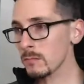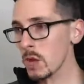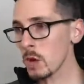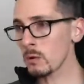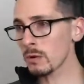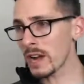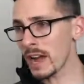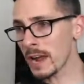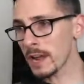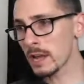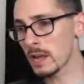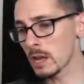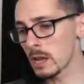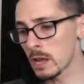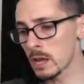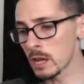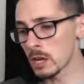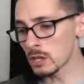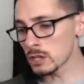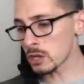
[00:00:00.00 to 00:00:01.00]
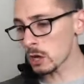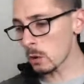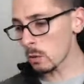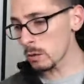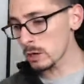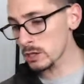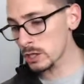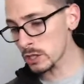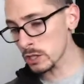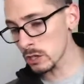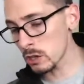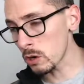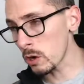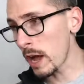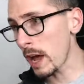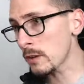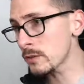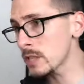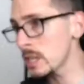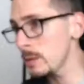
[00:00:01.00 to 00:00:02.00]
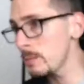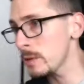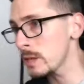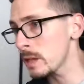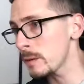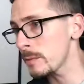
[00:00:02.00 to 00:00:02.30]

Okay, so just a little housekeeping.